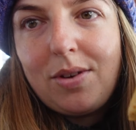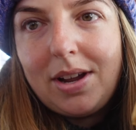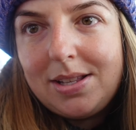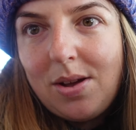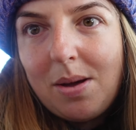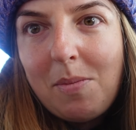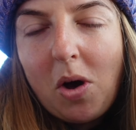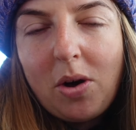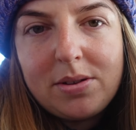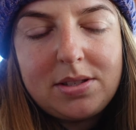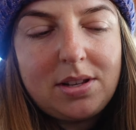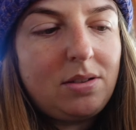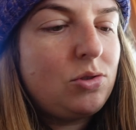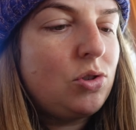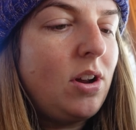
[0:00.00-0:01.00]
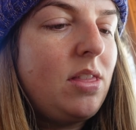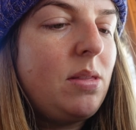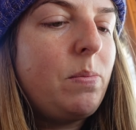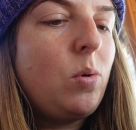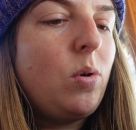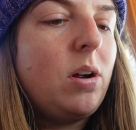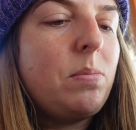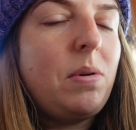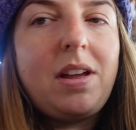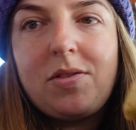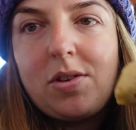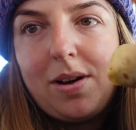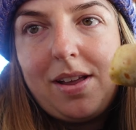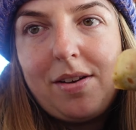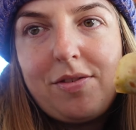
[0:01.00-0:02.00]
Right, so I'm also trying the pork, but
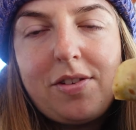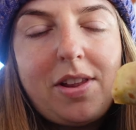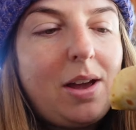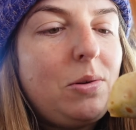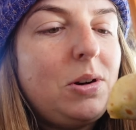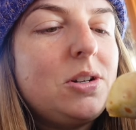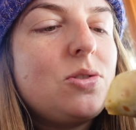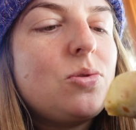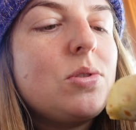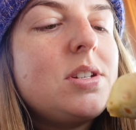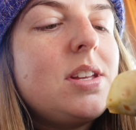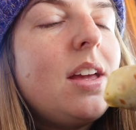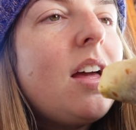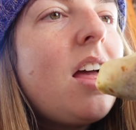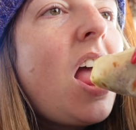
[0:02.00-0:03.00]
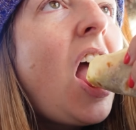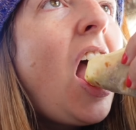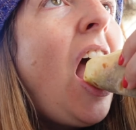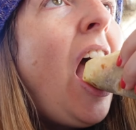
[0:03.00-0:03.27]
I've got a flour tortilla.